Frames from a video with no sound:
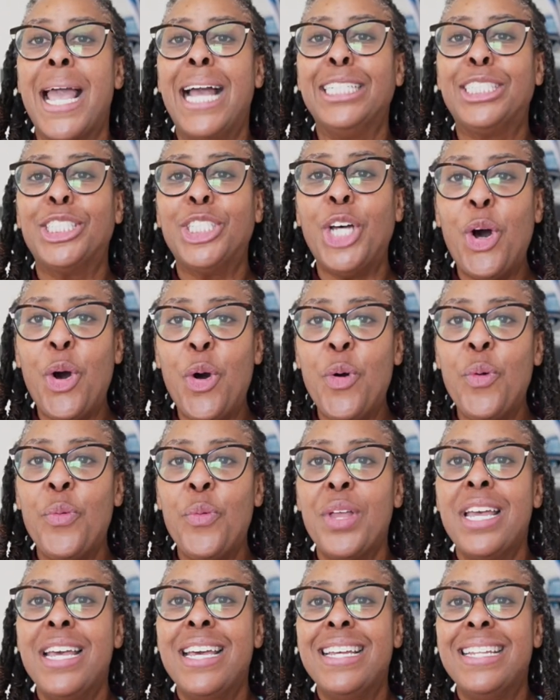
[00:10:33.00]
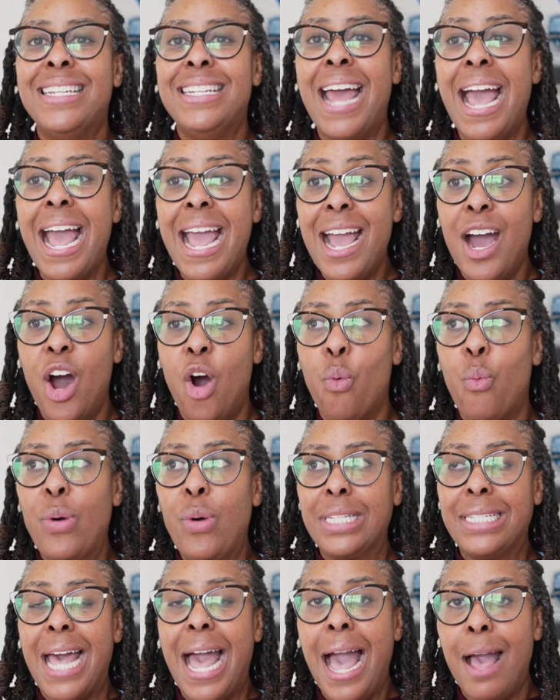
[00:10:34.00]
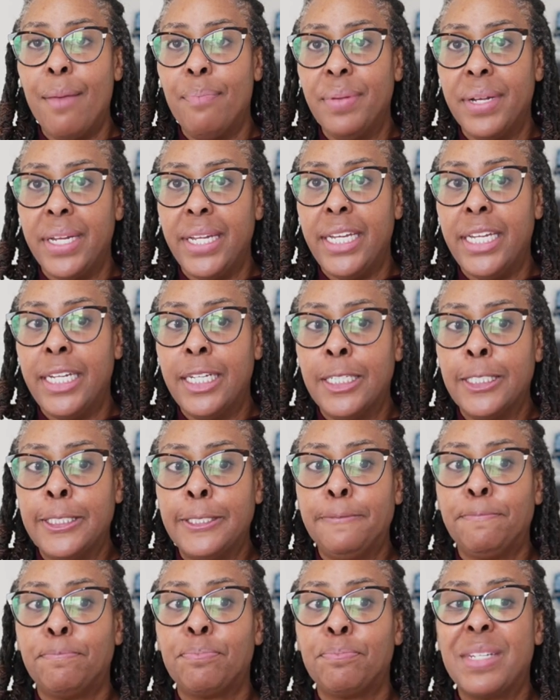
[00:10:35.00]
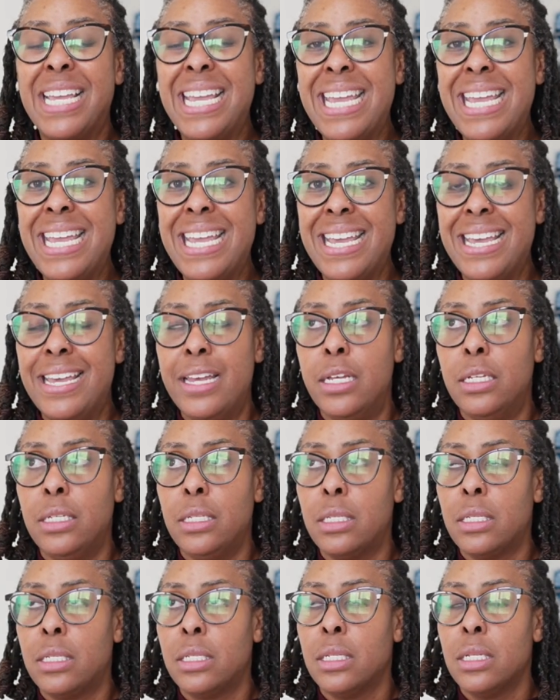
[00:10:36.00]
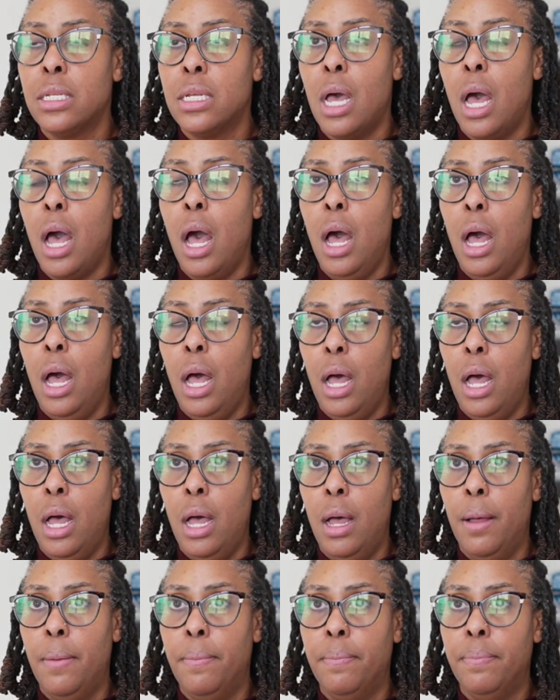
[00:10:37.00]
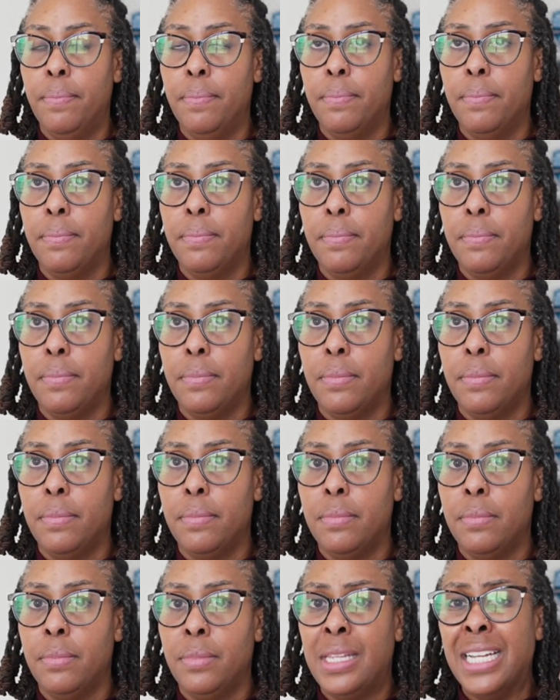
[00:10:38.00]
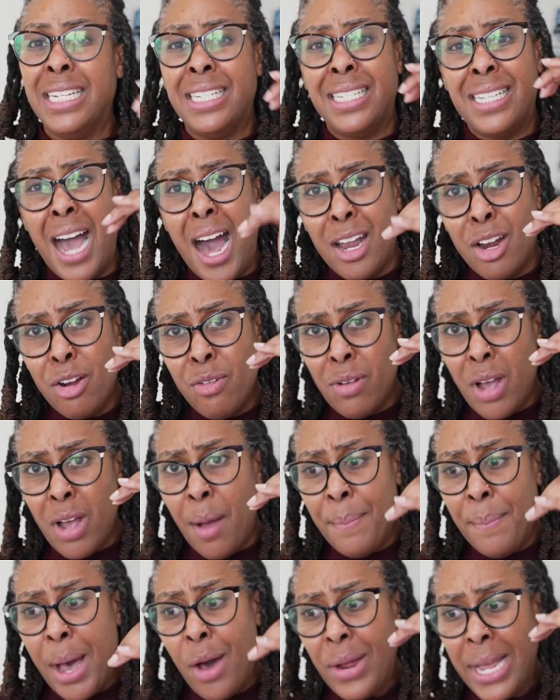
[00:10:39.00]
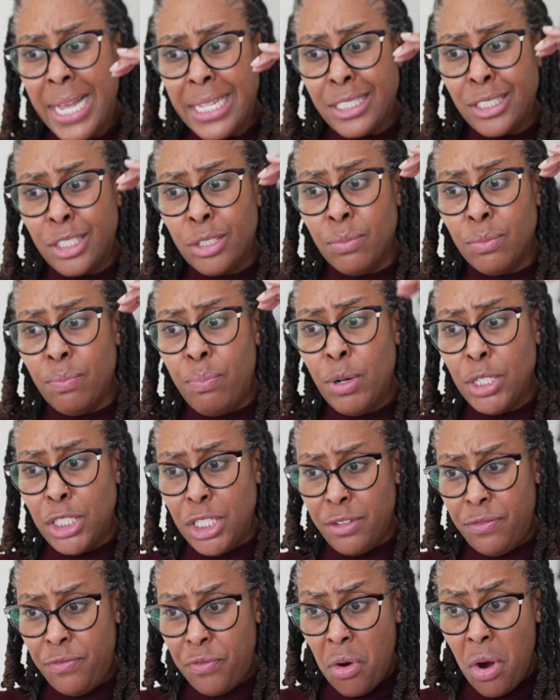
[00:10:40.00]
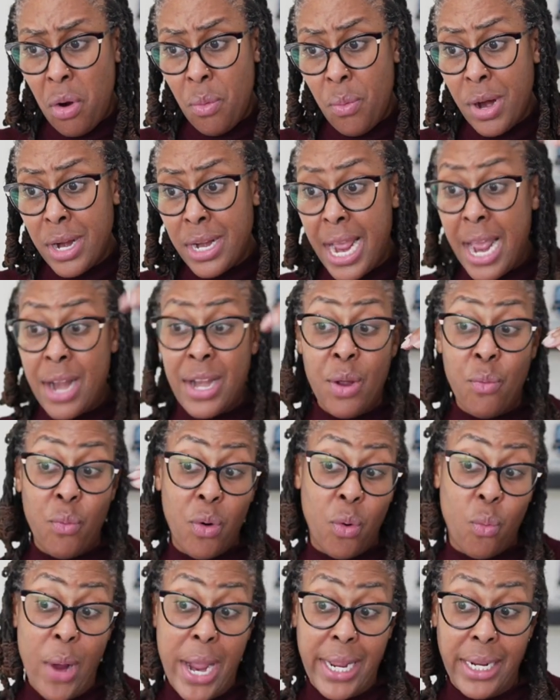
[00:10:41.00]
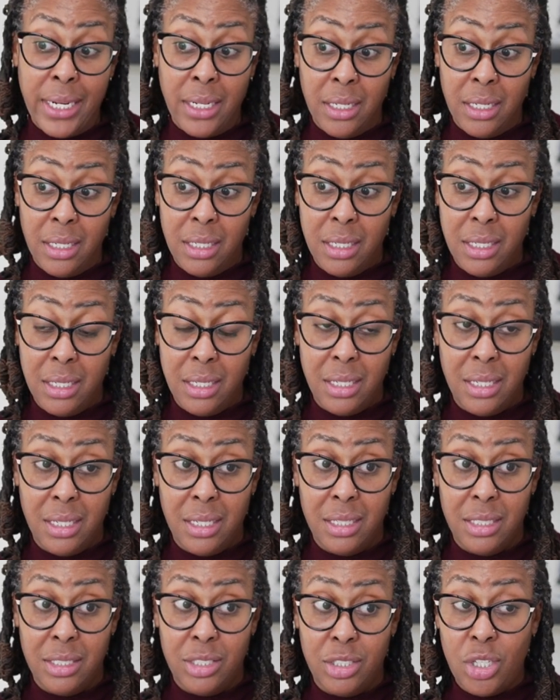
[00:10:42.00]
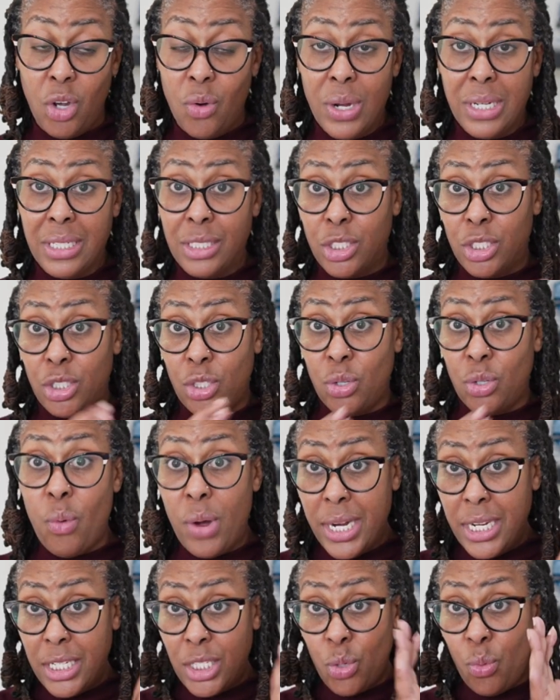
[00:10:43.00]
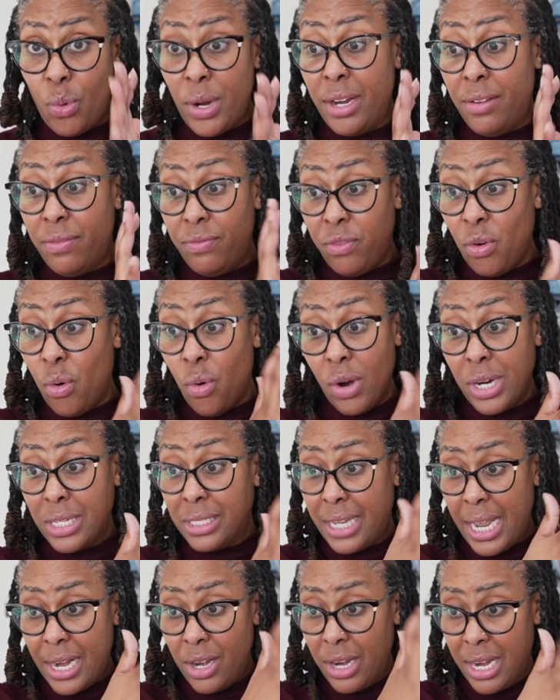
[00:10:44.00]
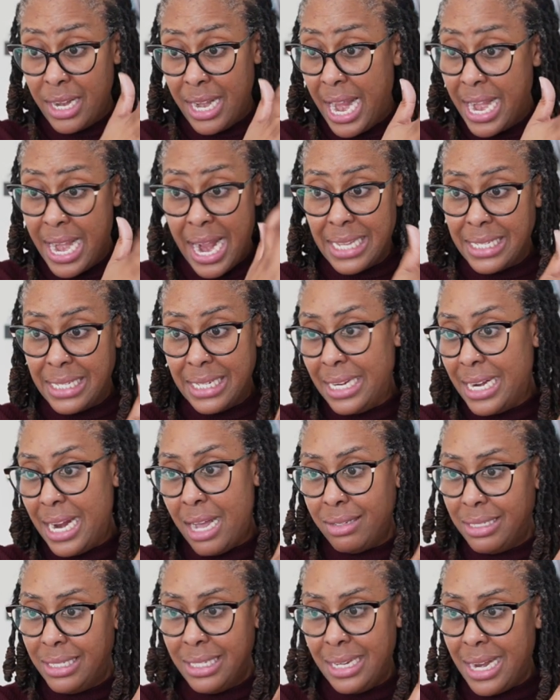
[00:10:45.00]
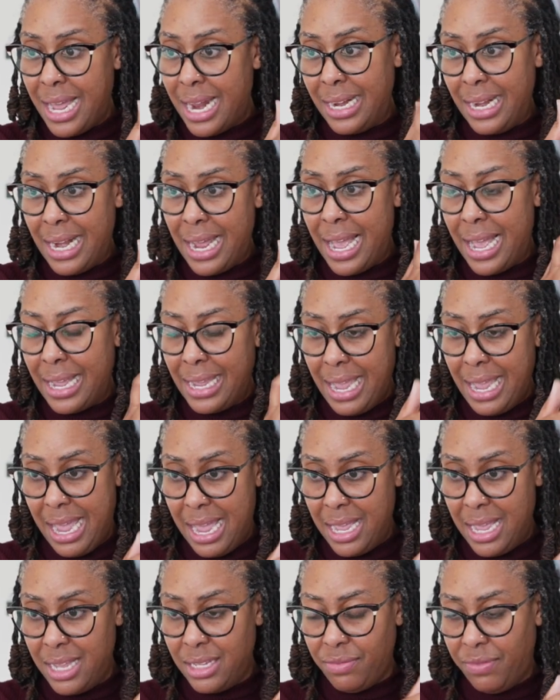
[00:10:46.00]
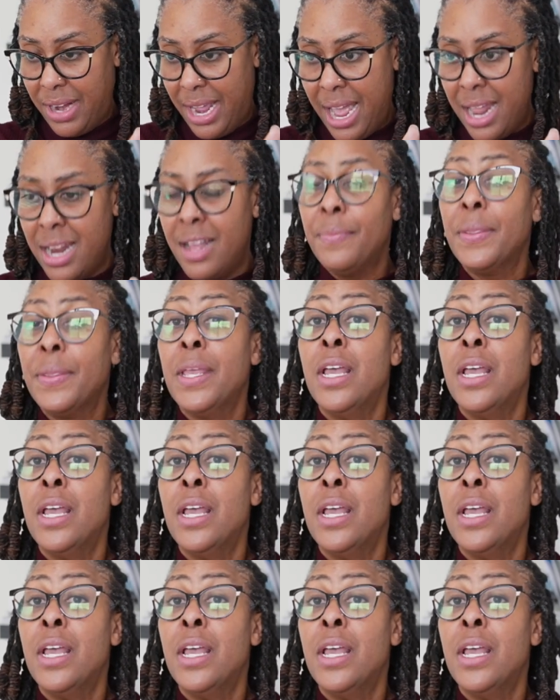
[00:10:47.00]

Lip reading: And so now what's happening is the dollar amount is pushing forward, and then we're waiting. So 2024, they not sending out 1099Ks for that.